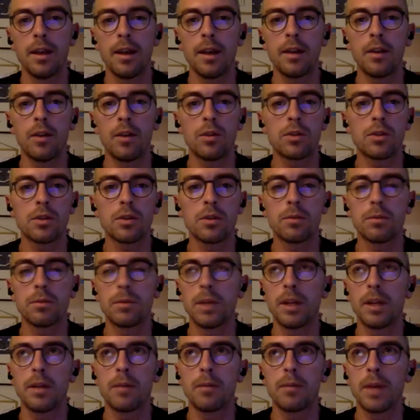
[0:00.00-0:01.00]
and also
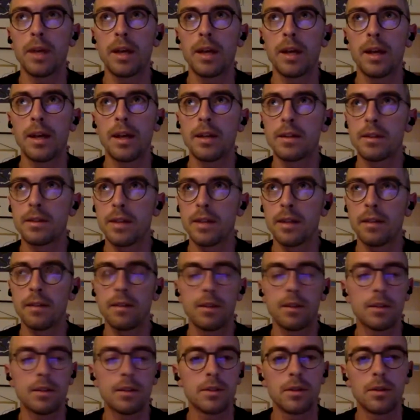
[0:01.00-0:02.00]
really where I
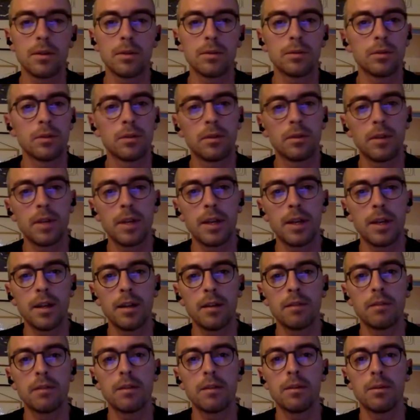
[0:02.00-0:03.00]
set the tone
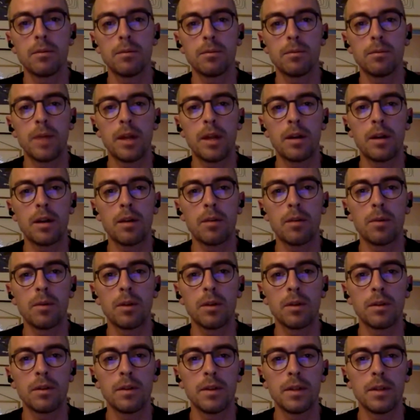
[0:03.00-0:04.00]
for where I
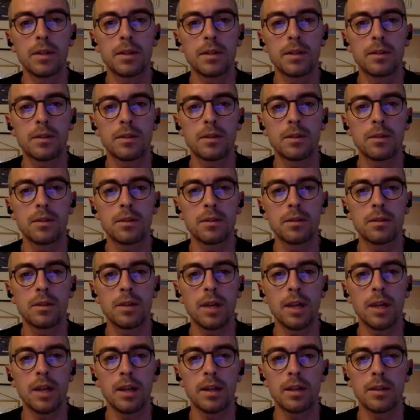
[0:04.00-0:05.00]
want this
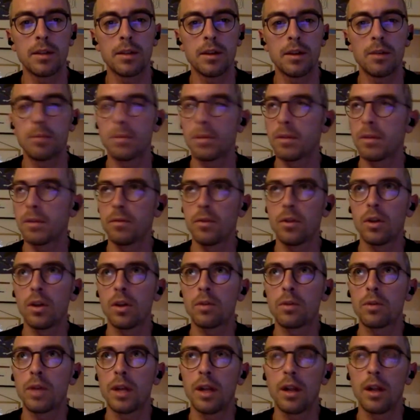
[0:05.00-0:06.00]
to end up. You
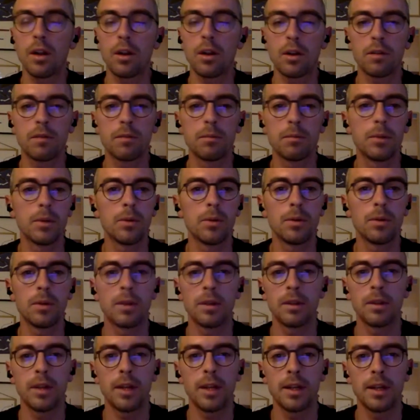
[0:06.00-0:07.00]
can create a lot of mood
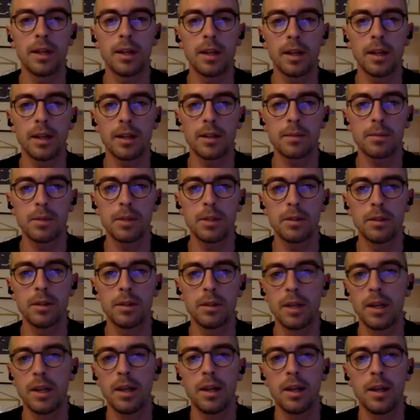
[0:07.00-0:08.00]
in editing as well.
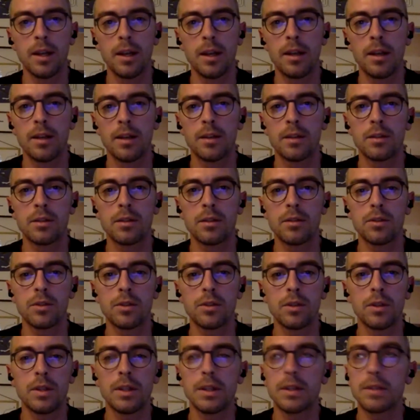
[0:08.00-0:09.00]
So
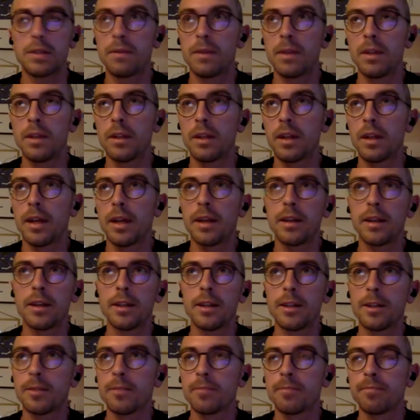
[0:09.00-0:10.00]
should this feel like,
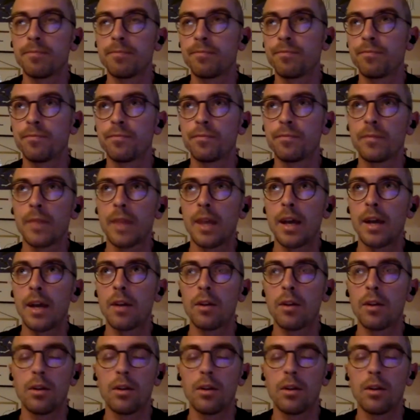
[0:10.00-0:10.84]
I